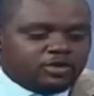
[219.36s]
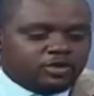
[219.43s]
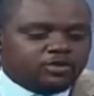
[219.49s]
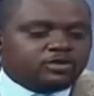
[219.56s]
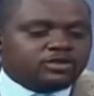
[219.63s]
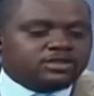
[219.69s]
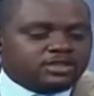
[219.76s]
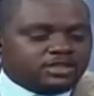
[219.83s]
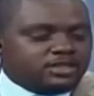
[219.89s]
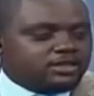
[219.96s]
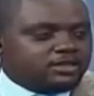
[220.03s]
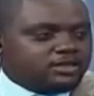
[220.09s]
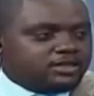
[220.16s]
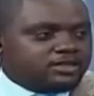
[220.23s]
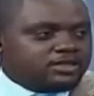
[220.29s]
Do you see
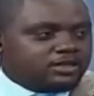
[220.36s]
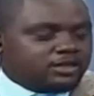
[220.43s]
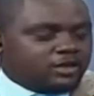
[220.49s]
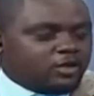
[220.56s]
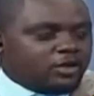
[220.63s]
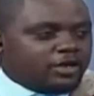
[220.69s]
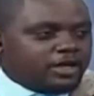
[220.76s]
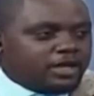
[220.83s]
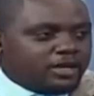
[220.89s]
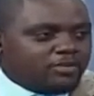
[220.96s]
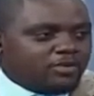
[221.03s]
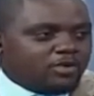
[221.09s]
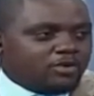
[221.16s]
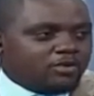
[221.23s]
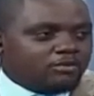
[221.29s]
this going up,
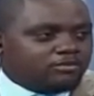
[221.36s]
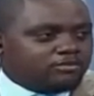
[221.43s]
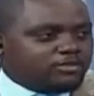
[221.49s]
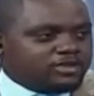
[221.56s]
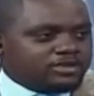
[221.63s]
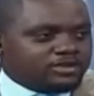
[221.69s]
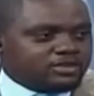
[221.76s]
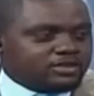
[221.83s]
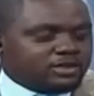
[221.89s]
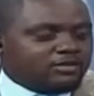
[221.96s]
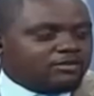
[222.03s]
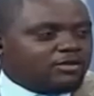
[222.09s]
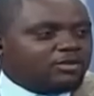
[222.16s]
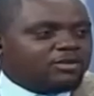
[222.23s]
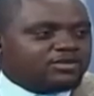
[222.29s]
or it's a
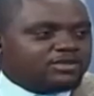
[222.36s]
form of